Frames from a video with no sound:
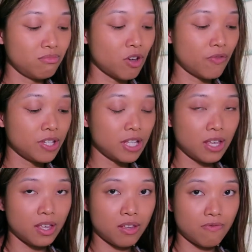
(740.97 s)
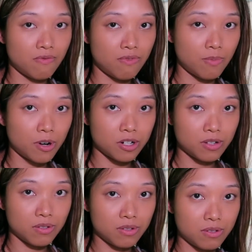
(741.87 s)
Obviously, if the
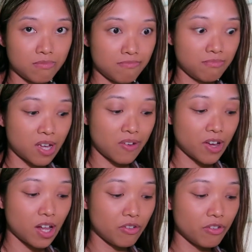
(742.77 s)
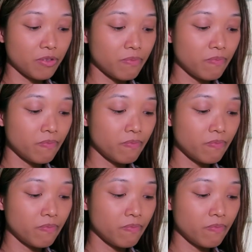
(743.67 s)
brushes have color on them.